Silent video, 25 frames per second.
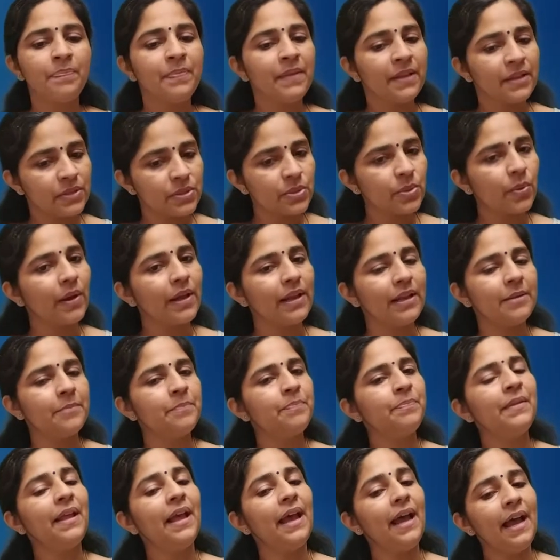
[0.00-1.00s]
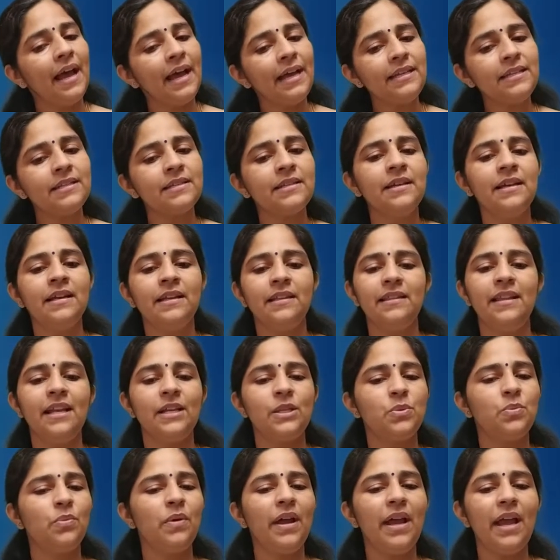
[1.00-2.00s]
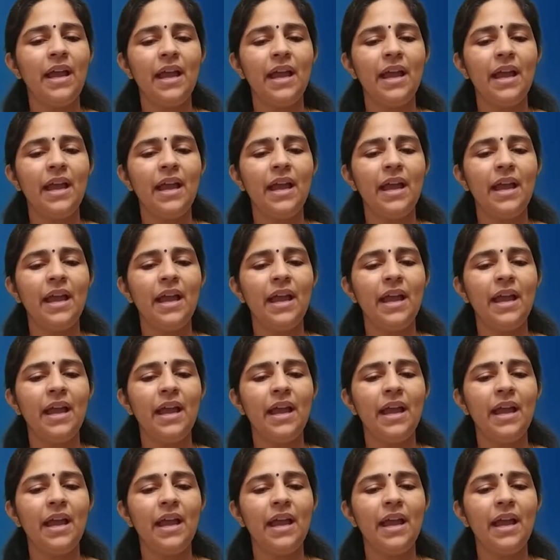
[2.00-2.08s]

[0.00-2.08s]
soil, and that's why